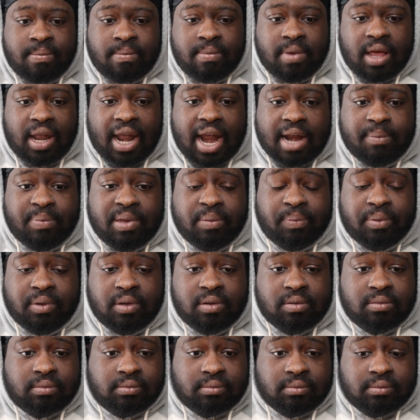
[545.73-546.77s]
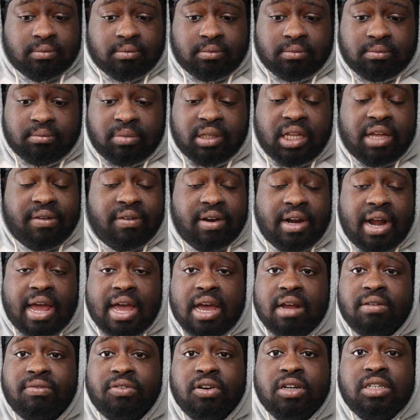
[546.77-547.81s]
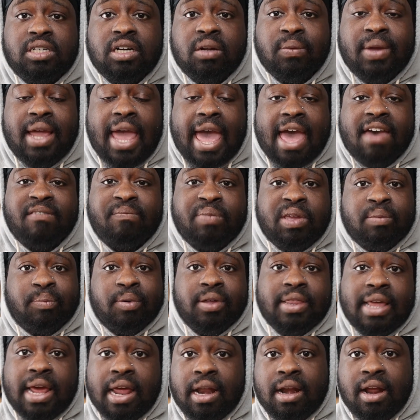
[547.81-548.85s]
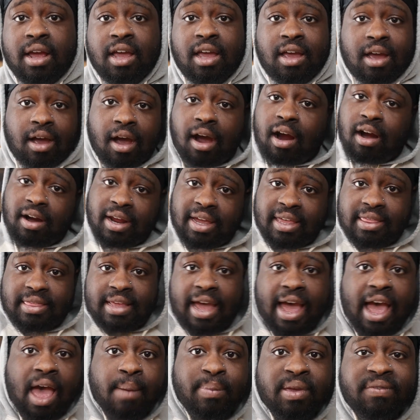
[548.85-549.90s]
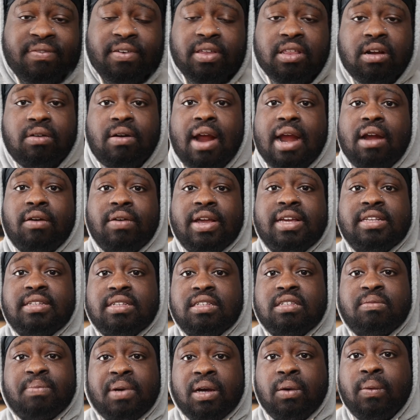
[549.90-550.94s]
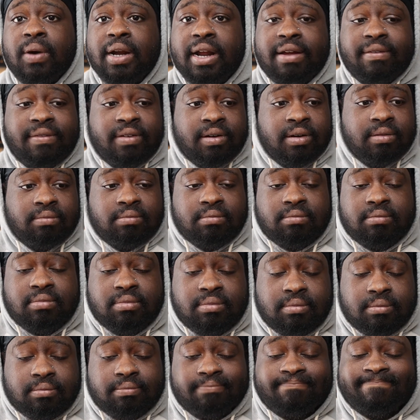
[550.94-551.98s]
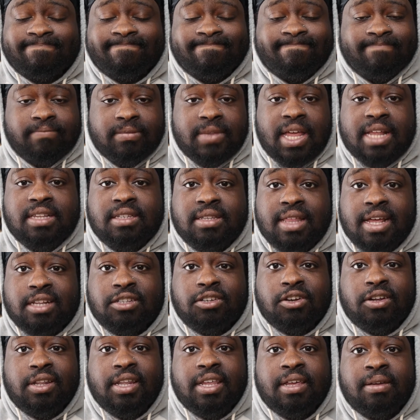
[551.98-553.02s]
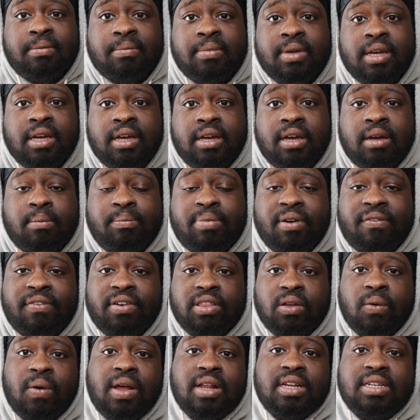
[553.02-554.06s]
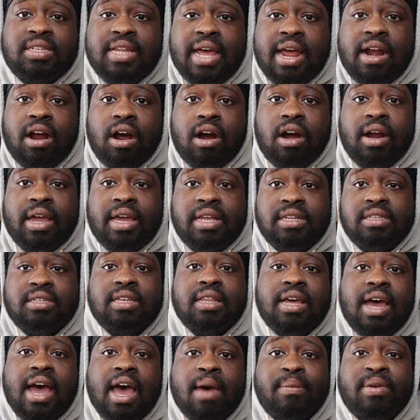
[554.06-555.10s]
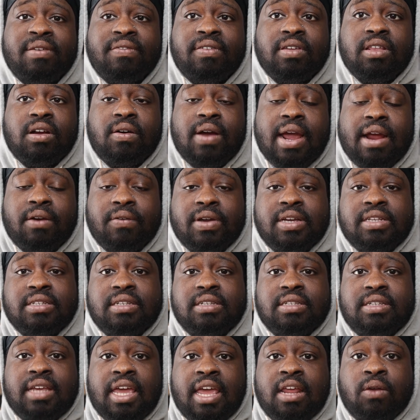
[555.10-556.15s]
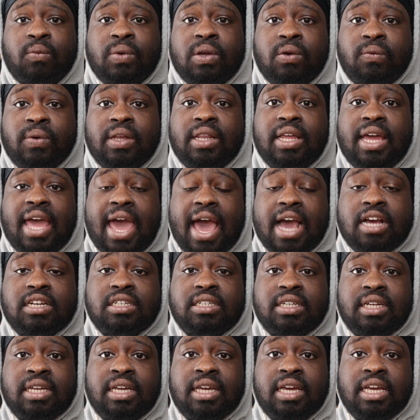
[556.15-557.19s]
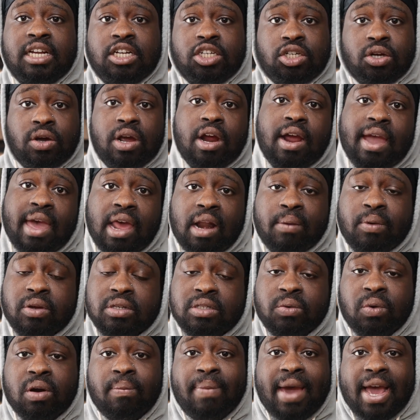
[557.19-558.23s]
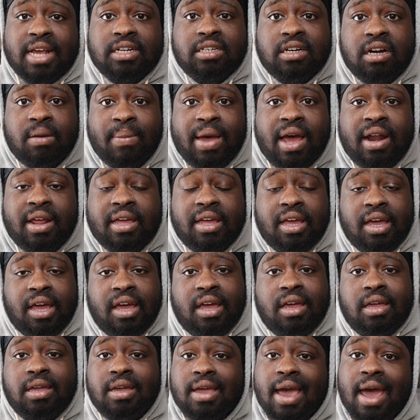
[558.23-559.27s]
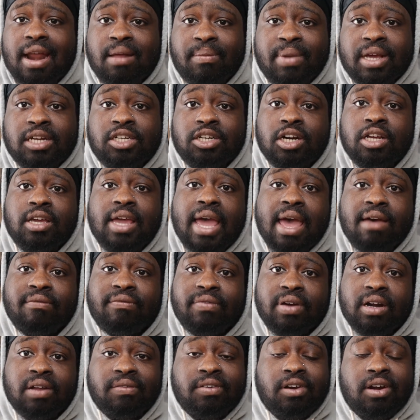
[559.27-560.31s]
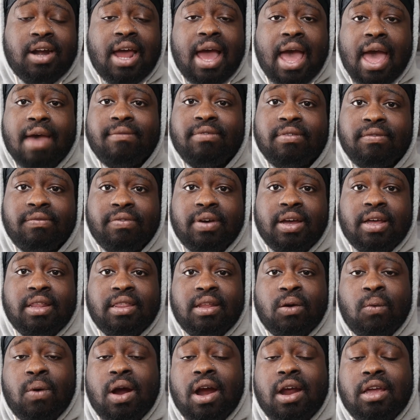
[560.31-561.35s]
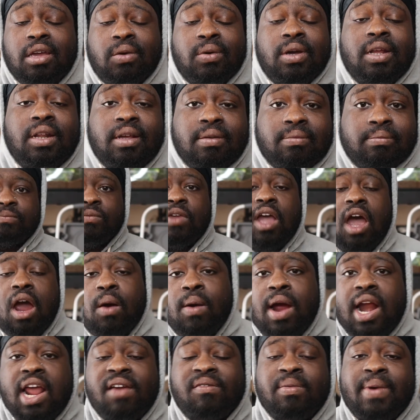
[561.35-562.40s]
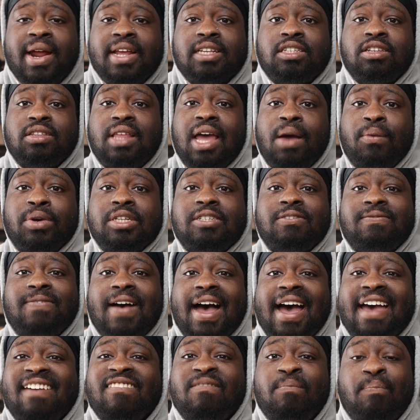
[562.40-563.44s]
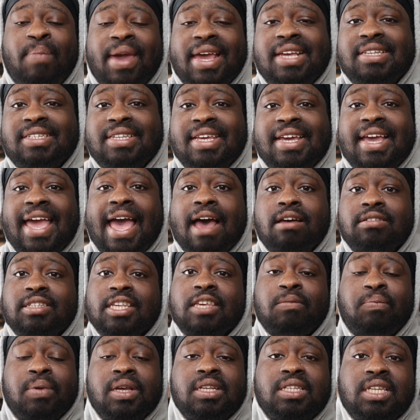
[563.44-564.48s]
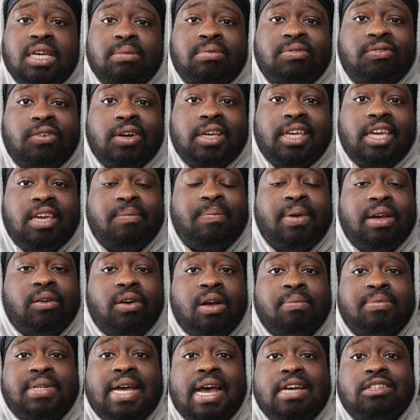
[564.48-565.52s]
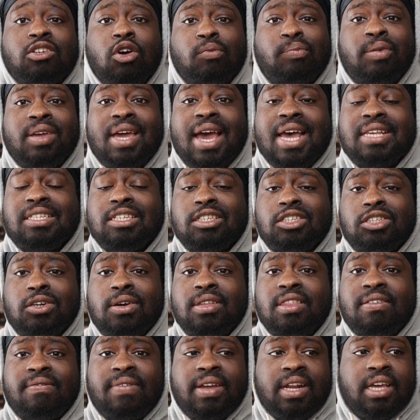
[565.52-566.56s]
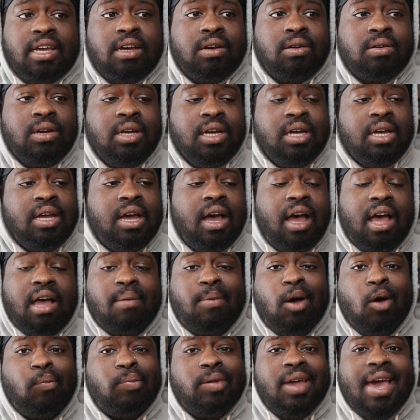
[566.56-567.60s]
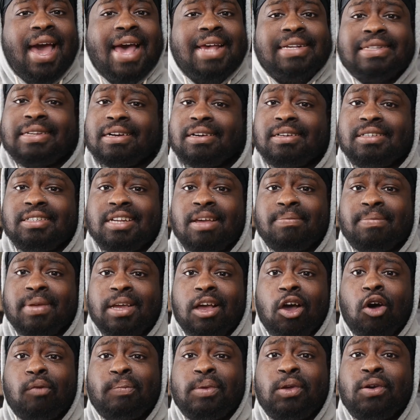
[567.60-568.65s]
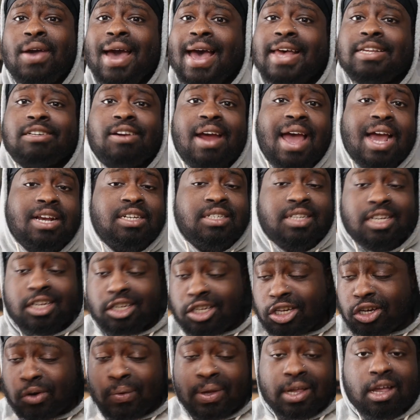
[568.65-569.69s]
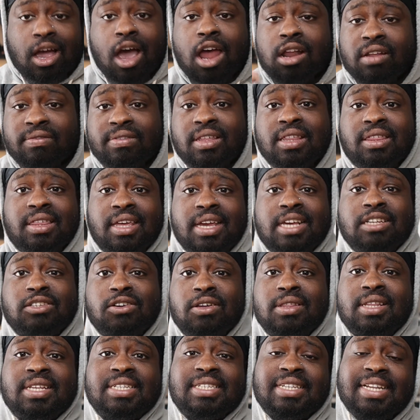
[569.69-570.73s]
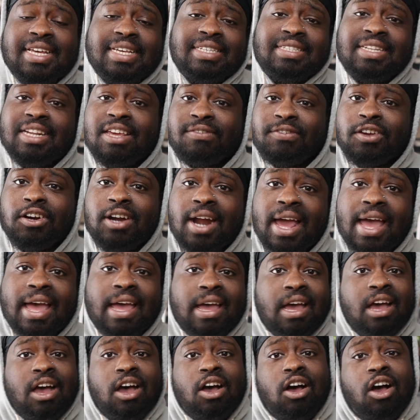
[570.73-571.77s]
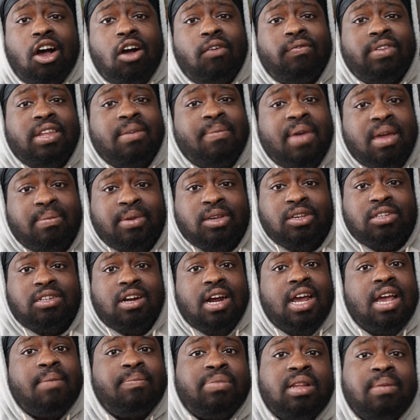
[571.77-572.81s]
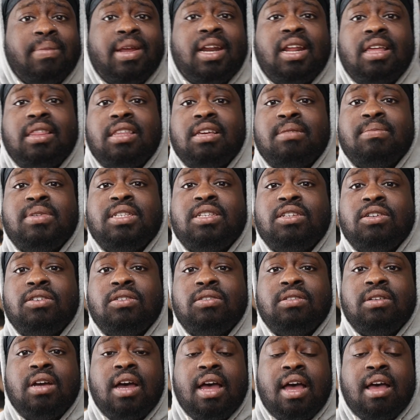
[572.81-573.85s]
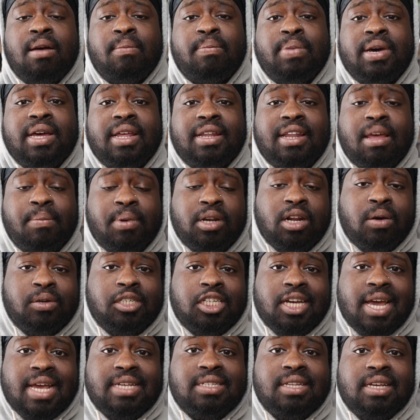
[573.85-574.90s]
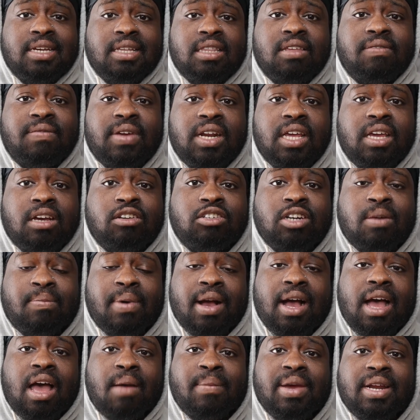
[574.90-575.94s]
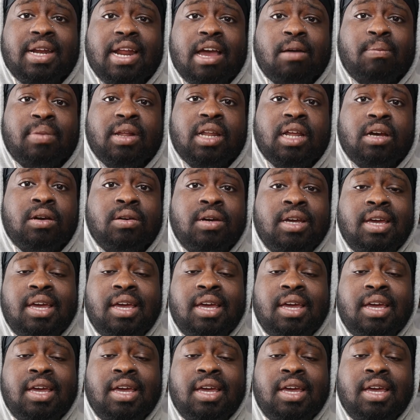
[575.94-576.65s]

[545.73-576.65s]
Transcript: A lot of people, believe it or not, unfortunately, we have people that aren't in the hobby for the right reasons, but whatever. That's on them. But for the ones that are into the hobby for the right reasons and we really actually enjoy our animals and we're passionate about it, you gotta make sure you have fun. If you're not having fun, then why are you in it? All right, everybody, so that was 5 basic housekeeping tips for keeping reptiles. Hope you guys enjoyed the video. Hope you guys learned something. Hope you guys are actually doing all of the things on this list. And if you're not, hopefully maybe you start implementing them soon. But let me know what you guys think of the video. Drop a comment down below.